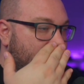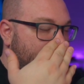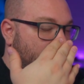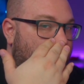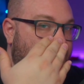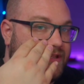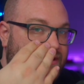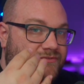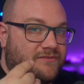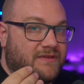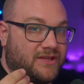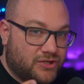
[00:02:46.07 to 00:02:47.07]
that we would get
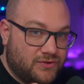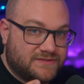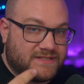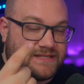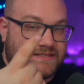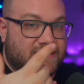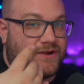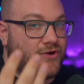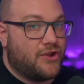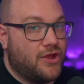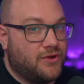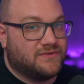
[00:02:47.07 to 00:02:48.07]
from the acoustics that our
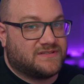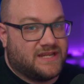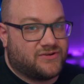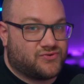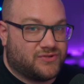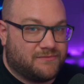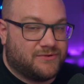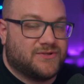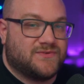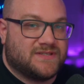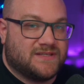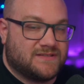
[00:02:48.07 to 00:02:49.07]
nose naturally
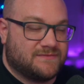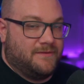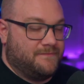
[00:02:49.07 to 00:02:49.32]
produces.